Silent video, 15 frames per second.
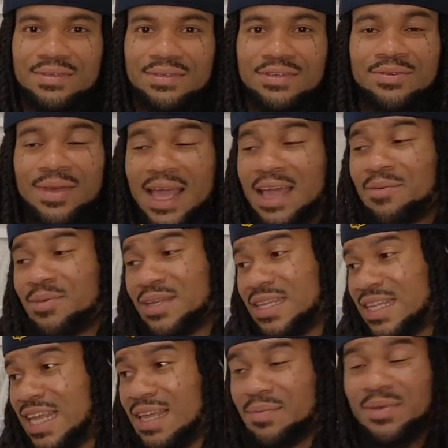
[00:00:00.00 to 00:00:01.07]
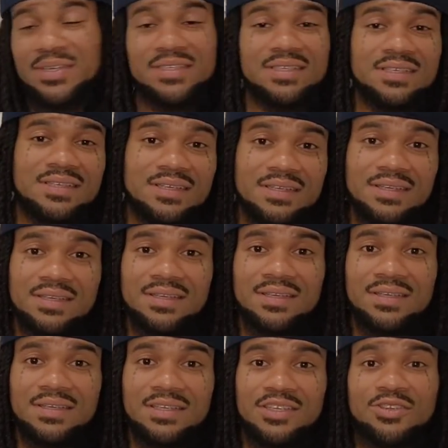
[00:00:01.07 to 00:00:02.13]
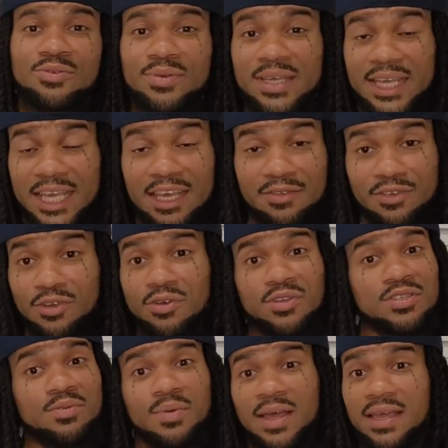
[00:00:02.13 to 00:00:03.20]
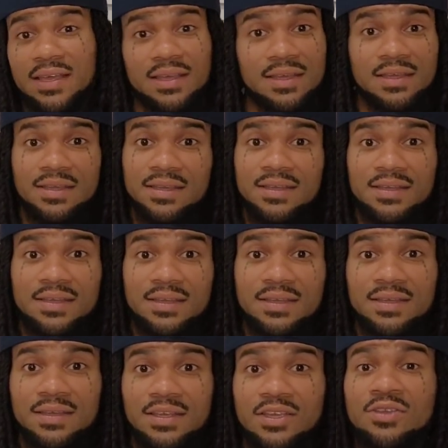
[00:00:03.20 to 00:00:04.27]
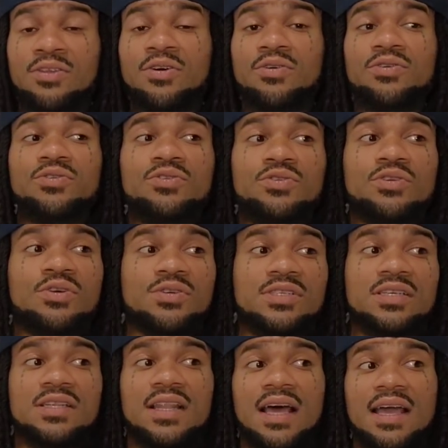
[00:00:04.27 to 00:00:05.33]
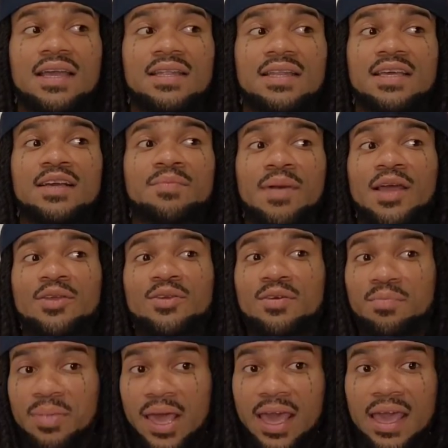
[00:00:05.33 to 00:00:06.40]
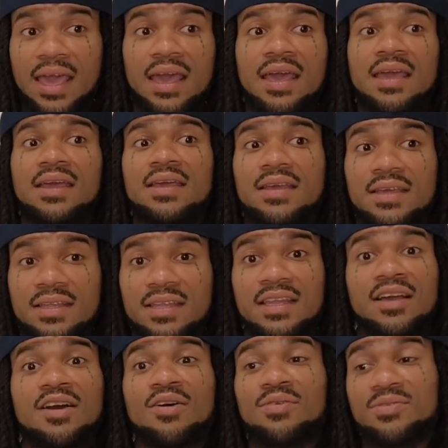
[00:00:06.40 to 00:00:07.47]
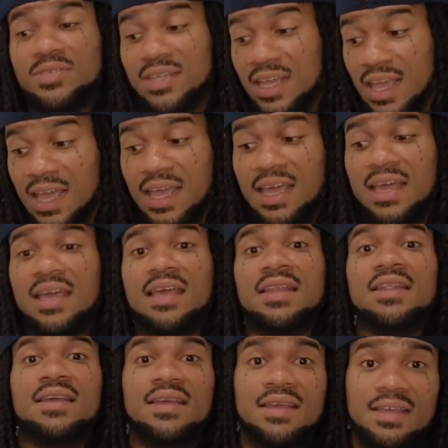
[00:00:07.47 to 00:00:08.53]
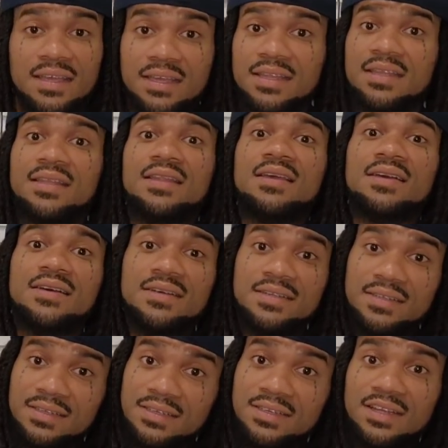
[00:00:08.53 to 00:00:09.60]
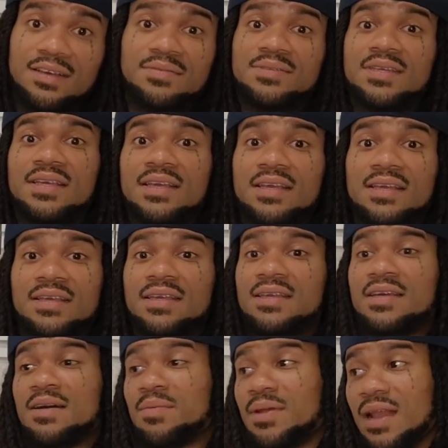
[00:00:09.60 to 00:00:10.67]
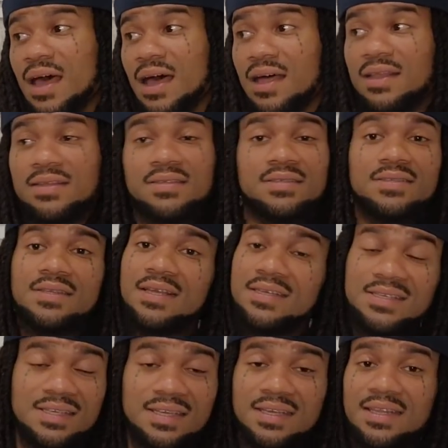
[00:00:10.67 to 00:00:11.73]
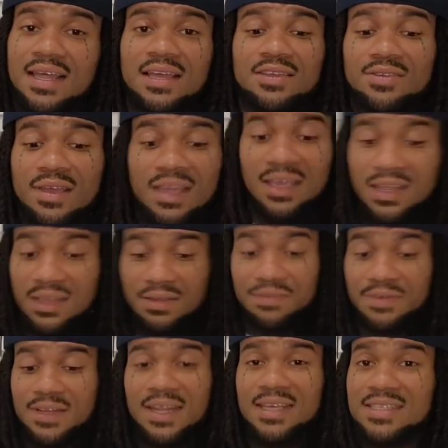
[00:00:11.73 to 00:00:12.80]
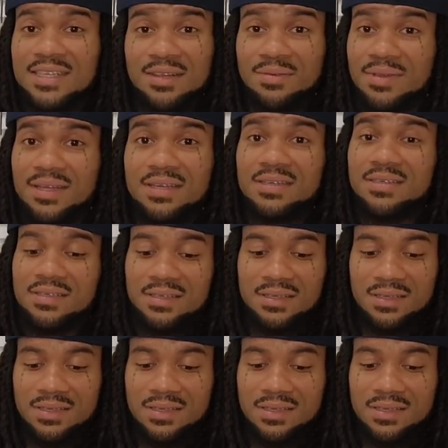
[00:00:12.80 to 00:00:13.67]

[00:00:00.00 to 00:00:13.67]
You hang with the demons. You give yours away. You know, you do your shit like nigga buy you a bag, nigga hold your hand, nigga, you know what I'm saying? You couple dollars. That's it. Like you ain't finessing no niggas.